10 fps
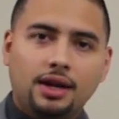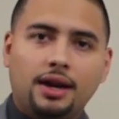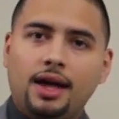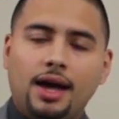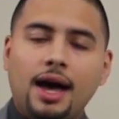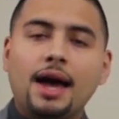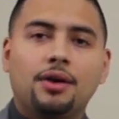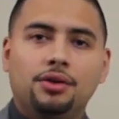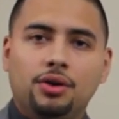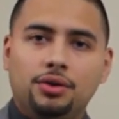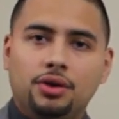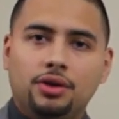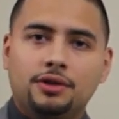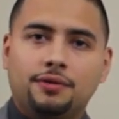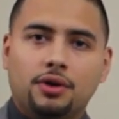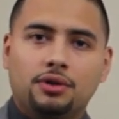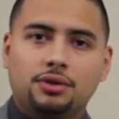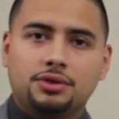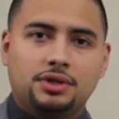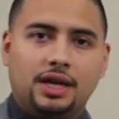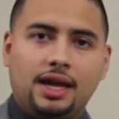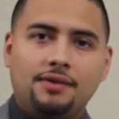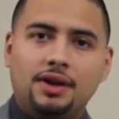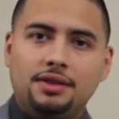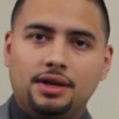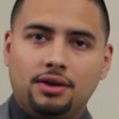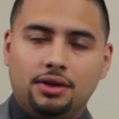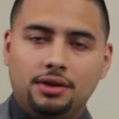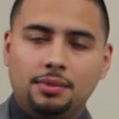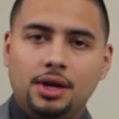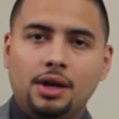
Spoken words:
I don't know. These foreclosures, they could have anything on them,